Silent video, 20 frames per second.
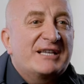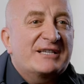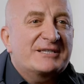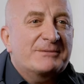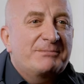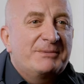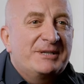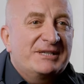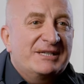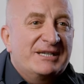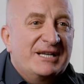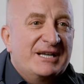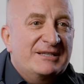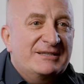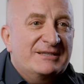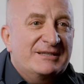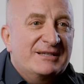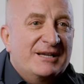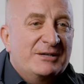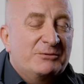
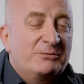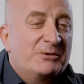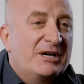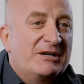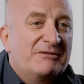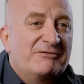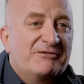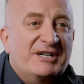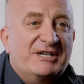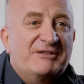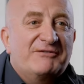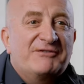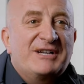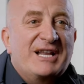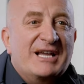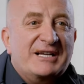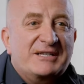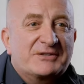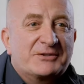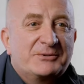experience, and we are very
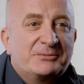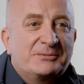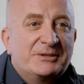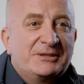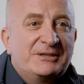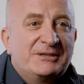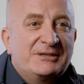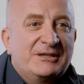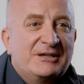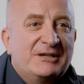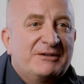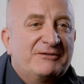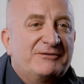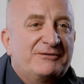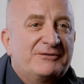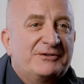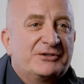flexible of